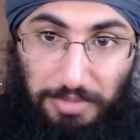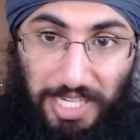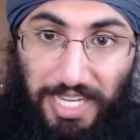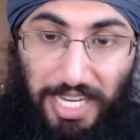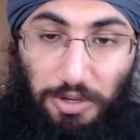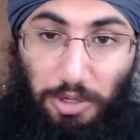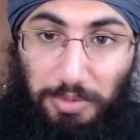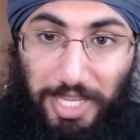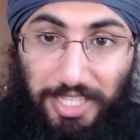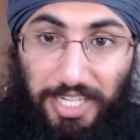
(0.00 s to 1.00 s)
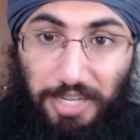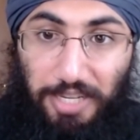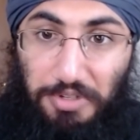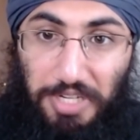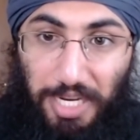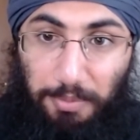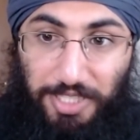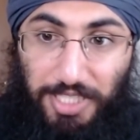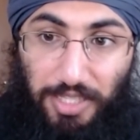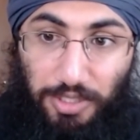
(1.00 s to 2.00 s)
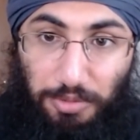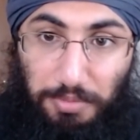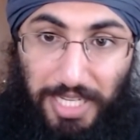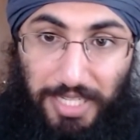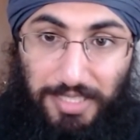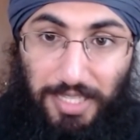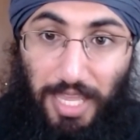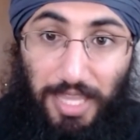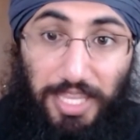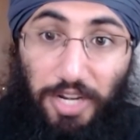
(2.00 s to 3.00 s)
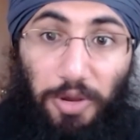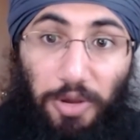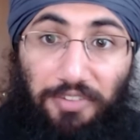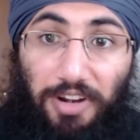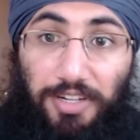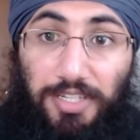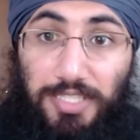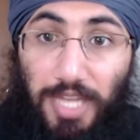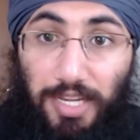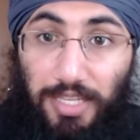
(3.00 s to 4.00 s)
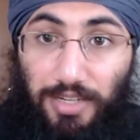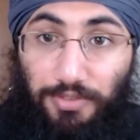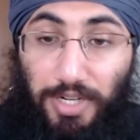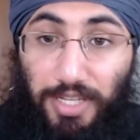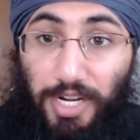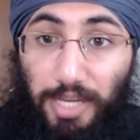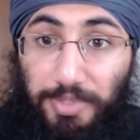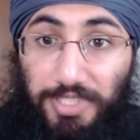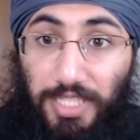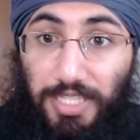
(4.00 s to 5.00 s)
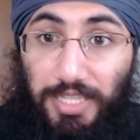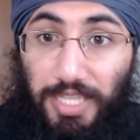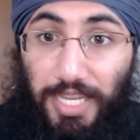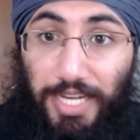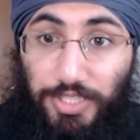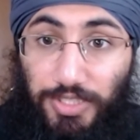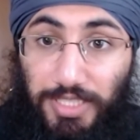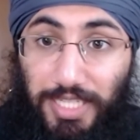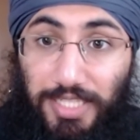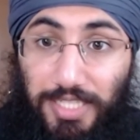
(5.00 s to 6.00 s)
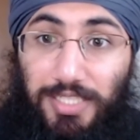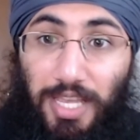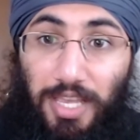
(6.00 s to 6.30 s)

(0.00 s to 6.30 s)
They take it home like they take prashad home, because they don't have an understanding of what Kara Prashadi Deg actually is.